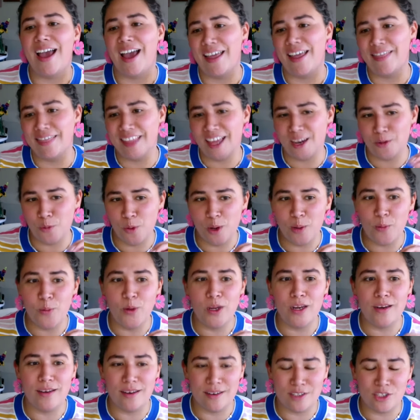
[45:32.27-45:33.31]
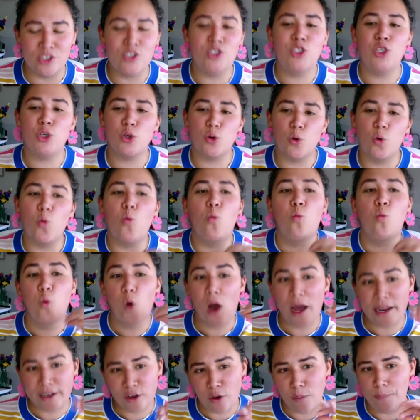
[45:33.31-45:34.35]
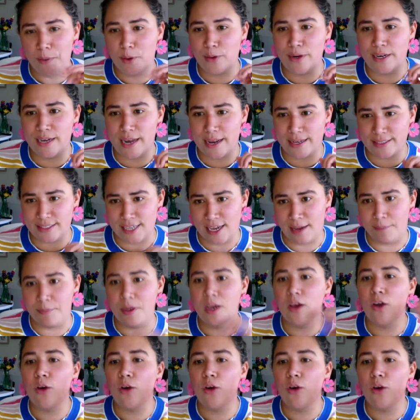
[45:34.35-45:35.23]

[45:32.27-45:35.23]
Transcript: and then we would do one component at a time,